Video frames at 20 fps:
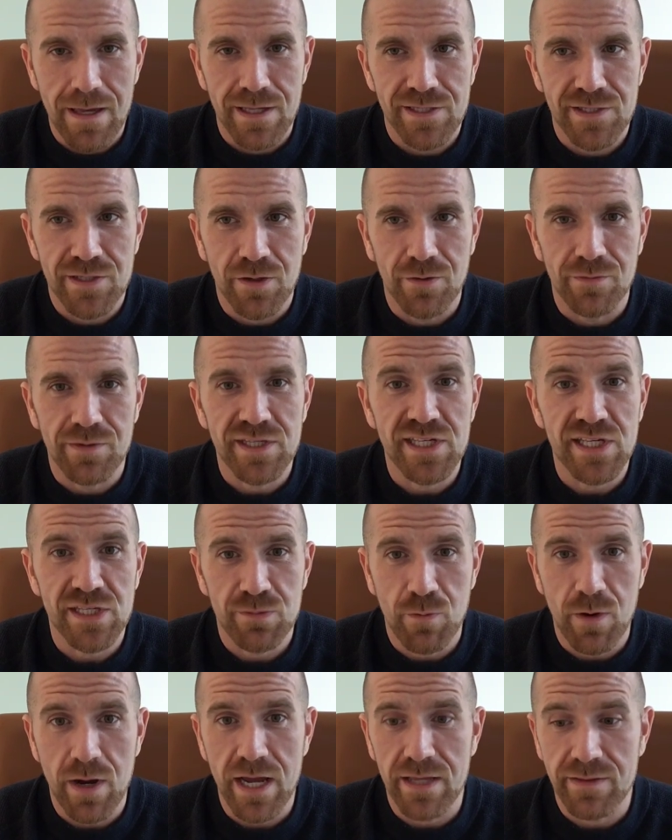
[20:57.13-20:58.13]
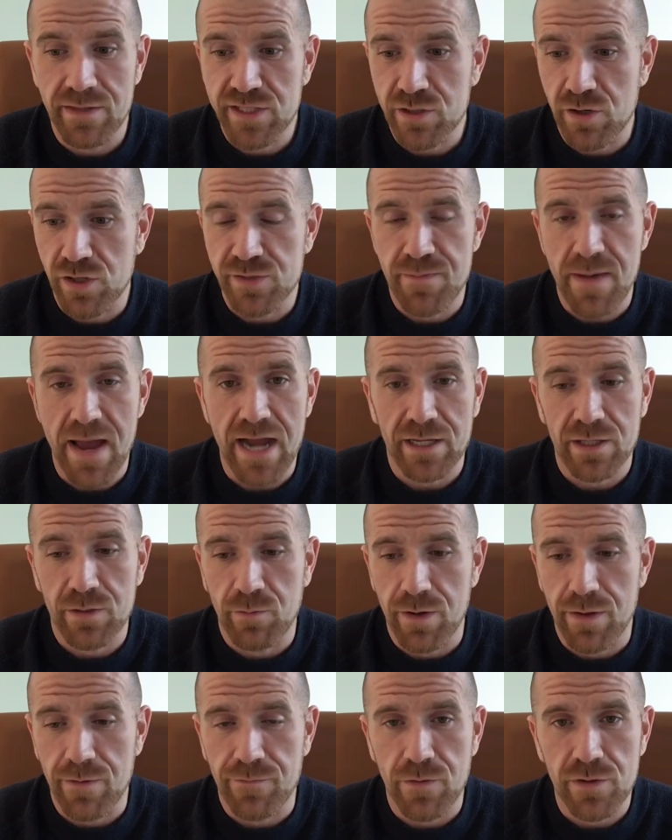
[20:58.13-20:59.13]
So this is why this goes back to
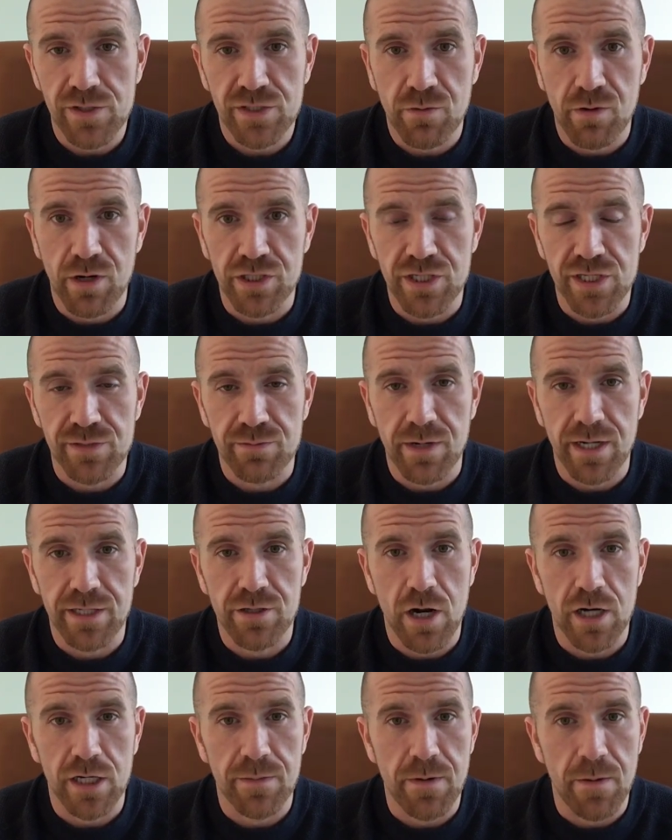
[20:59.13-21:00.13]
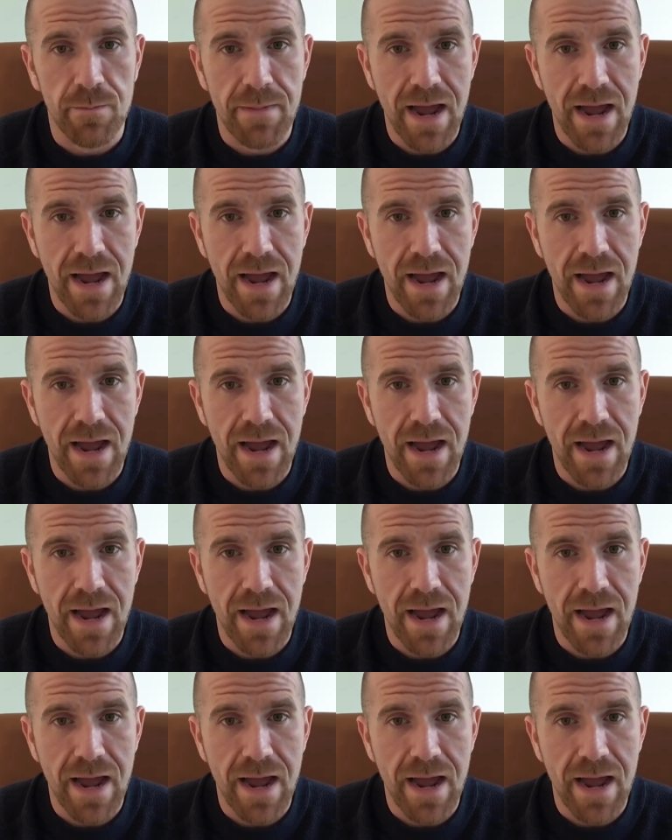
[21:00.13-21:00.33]
one of the first questions when I talked about